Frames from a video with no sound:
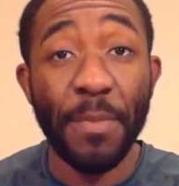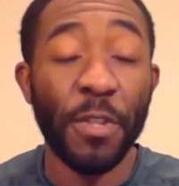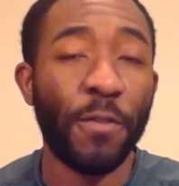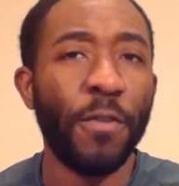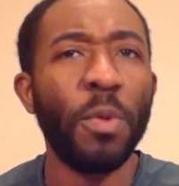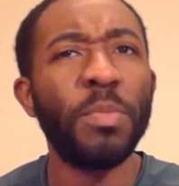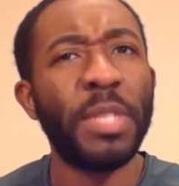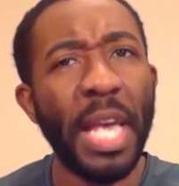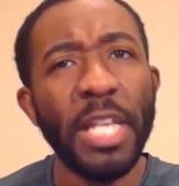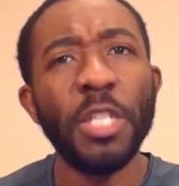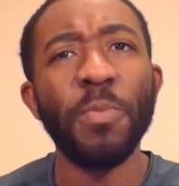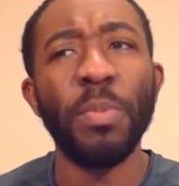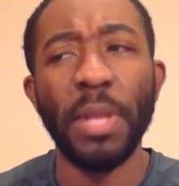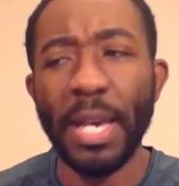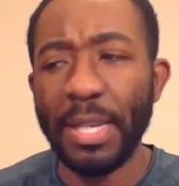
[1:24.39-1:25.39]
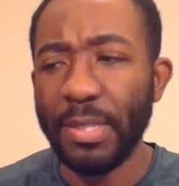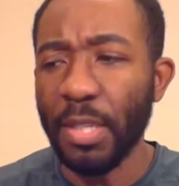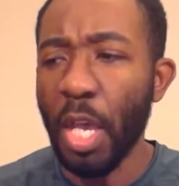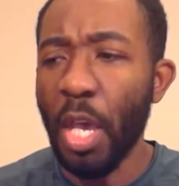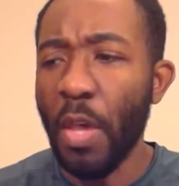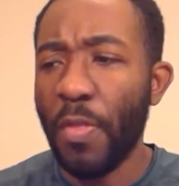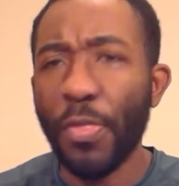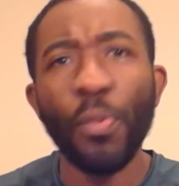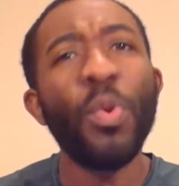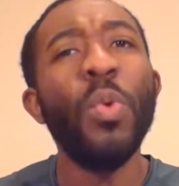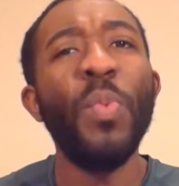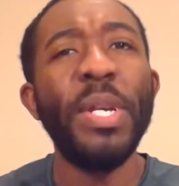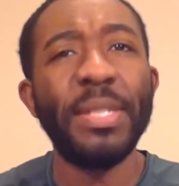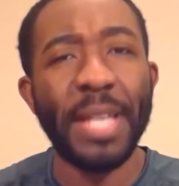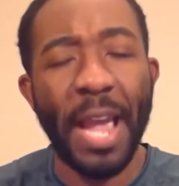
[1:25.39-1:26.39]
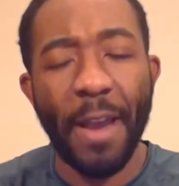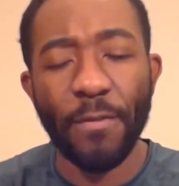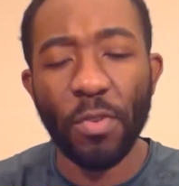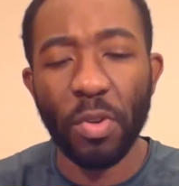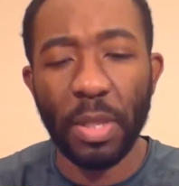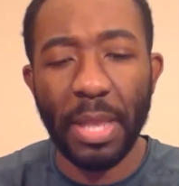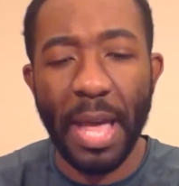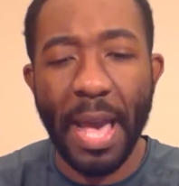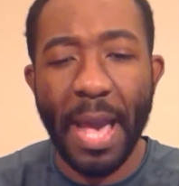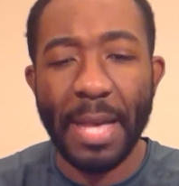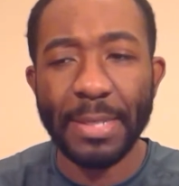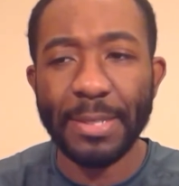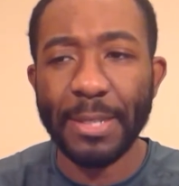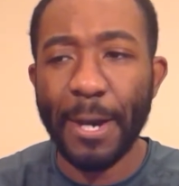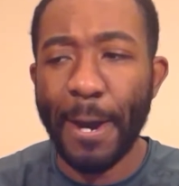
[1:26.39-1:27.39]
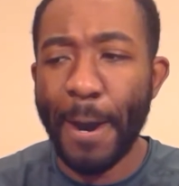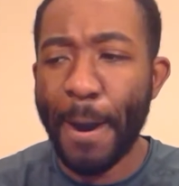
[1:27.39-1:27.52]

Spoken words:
This film takes place 3 weeks after Glass.